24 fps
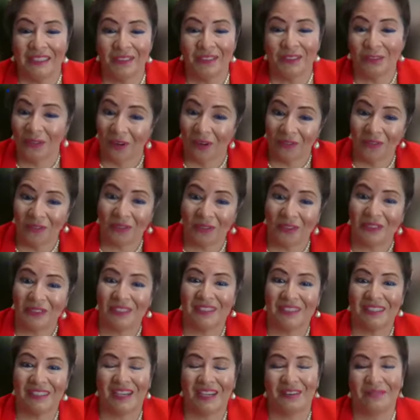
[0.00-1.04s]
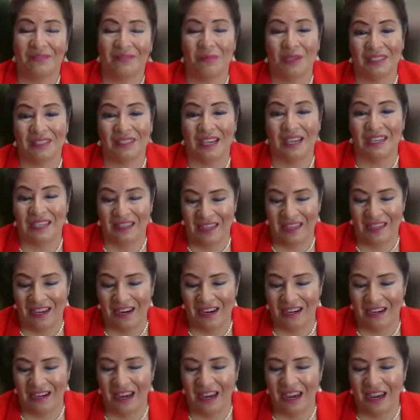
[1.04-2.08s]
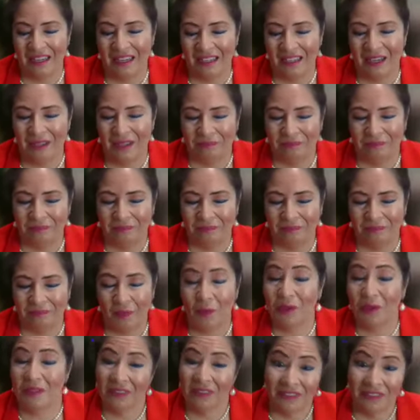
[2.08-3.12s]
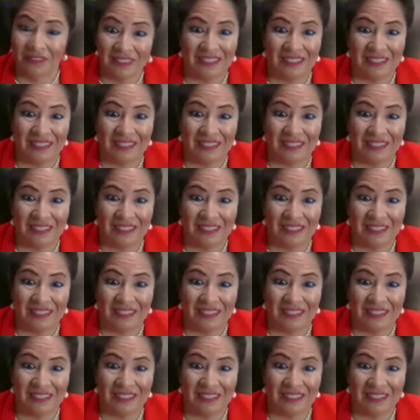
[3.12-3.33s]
do our first book signing there, and we still did